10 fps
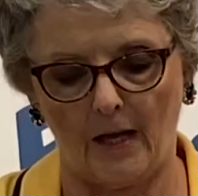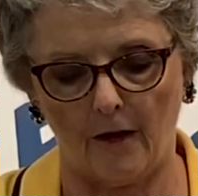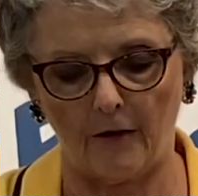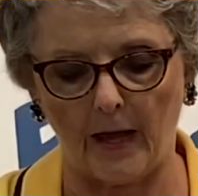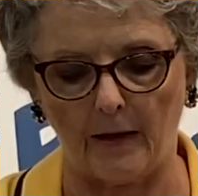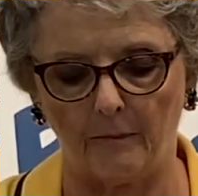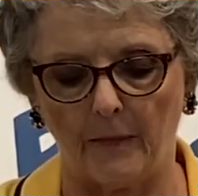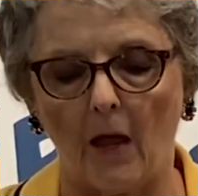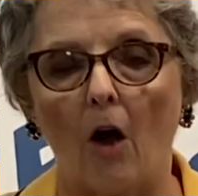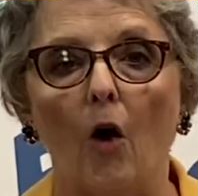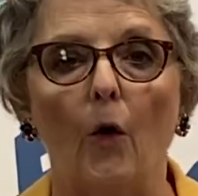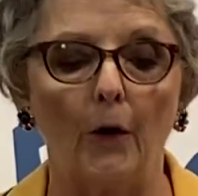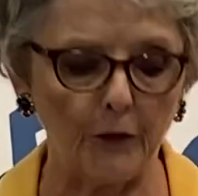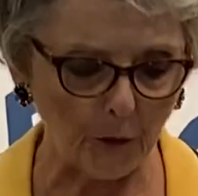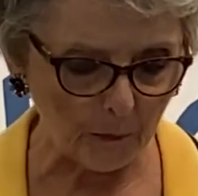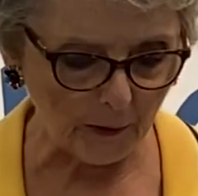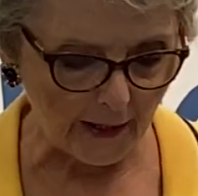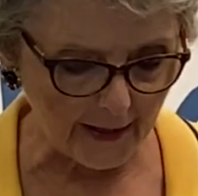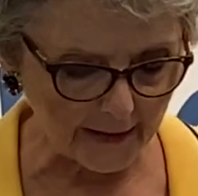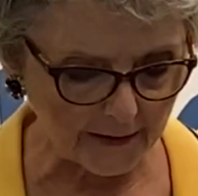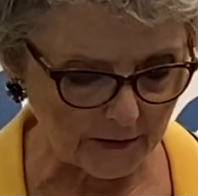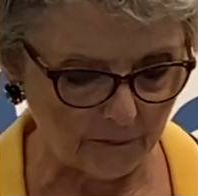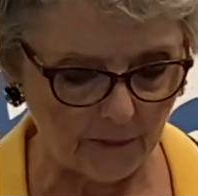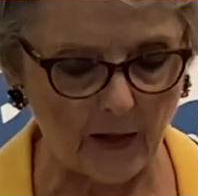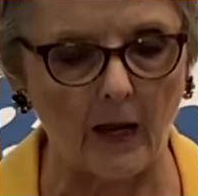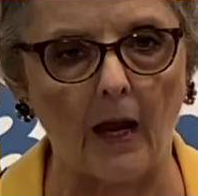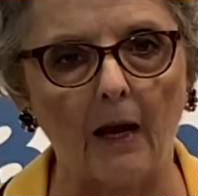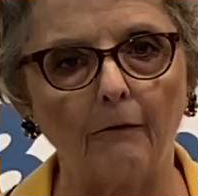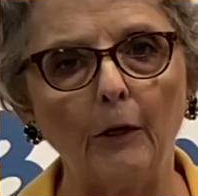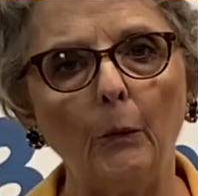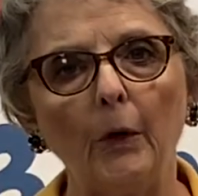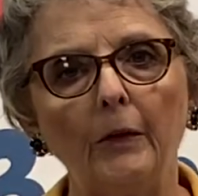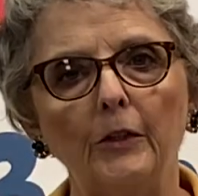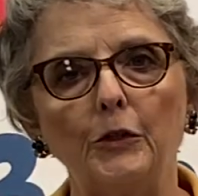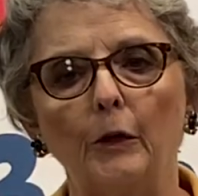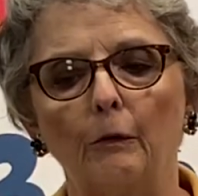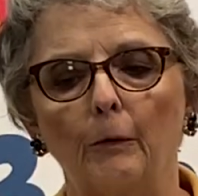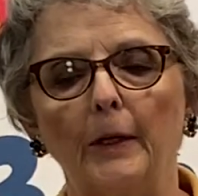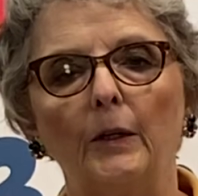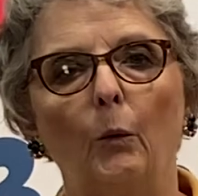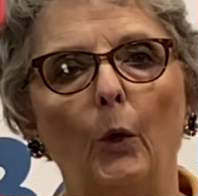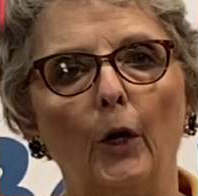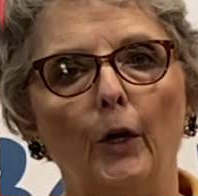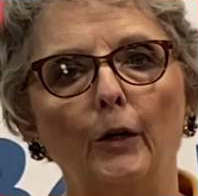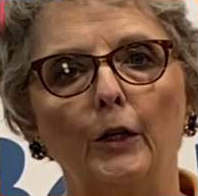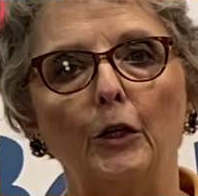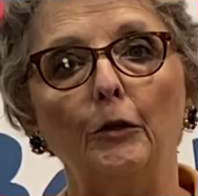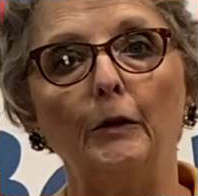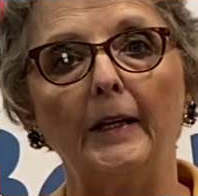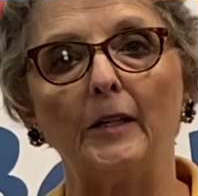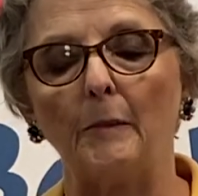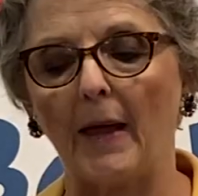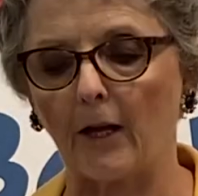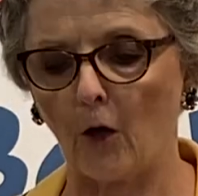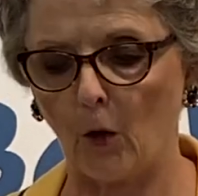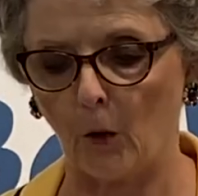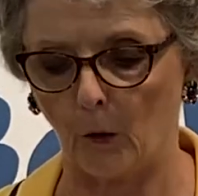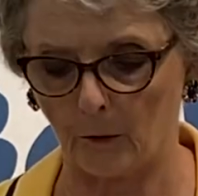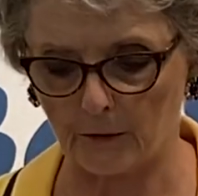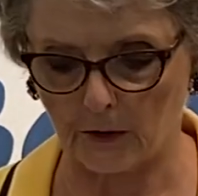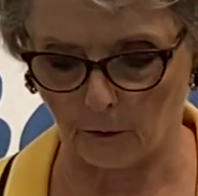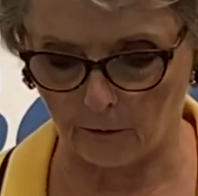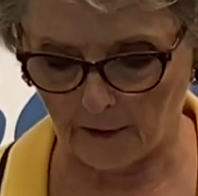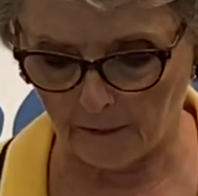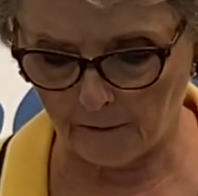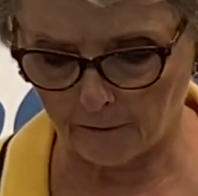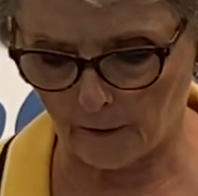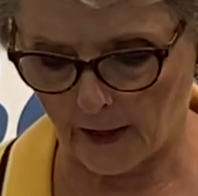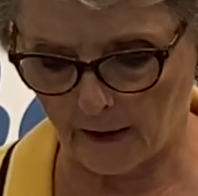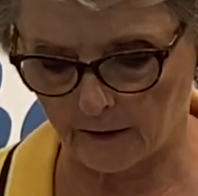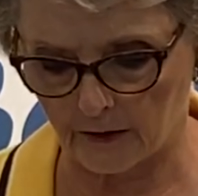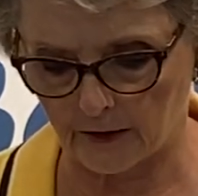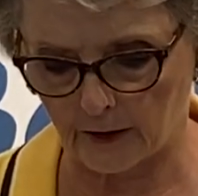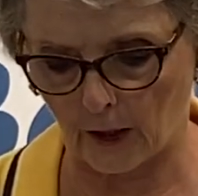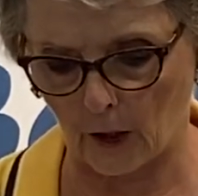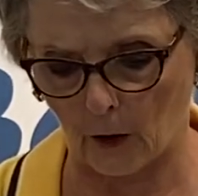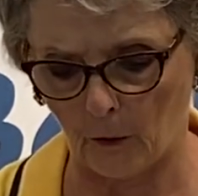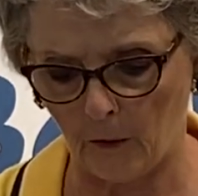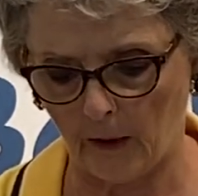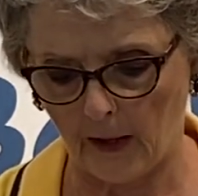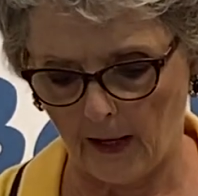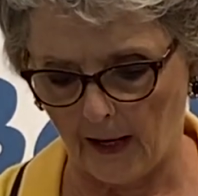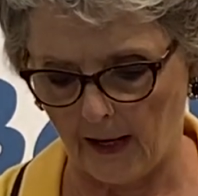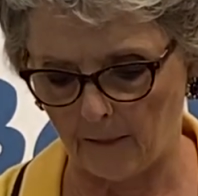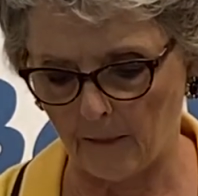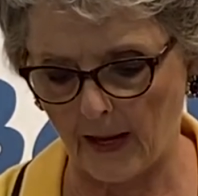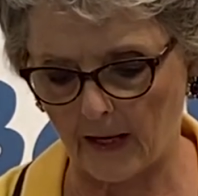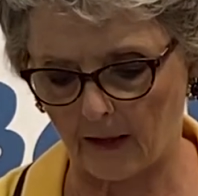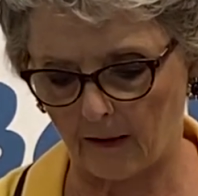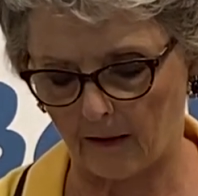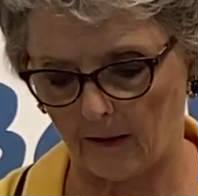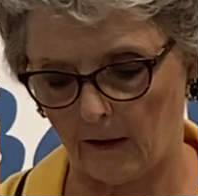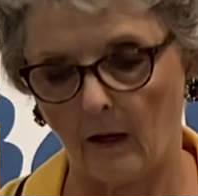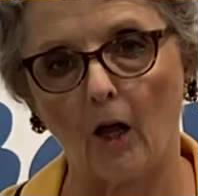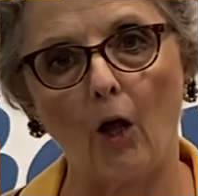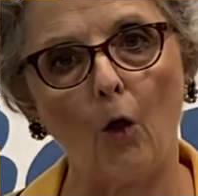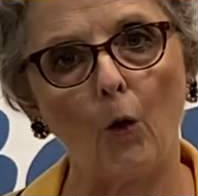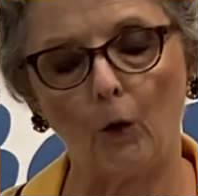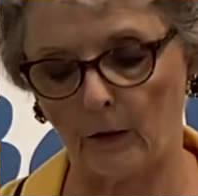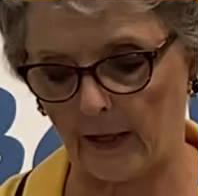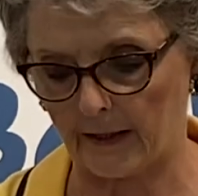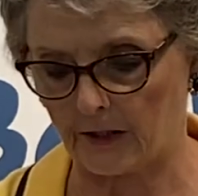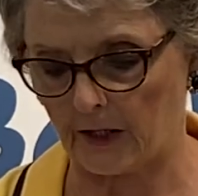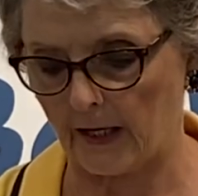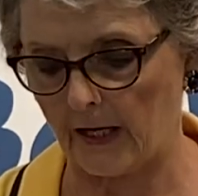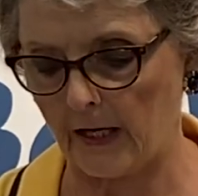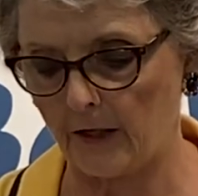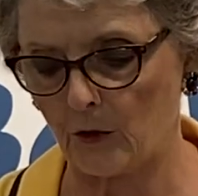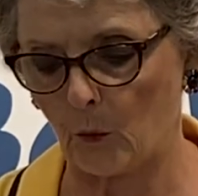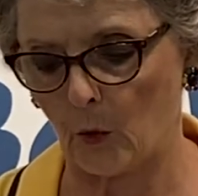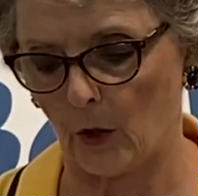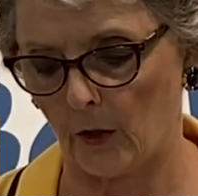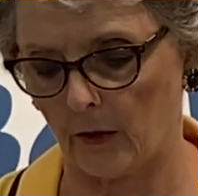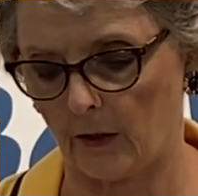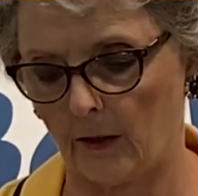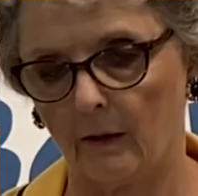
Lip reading: Okay, on your plate, everywhere that you have written a word, you need to make a hole. So from the front, just go and make a hole next to each word,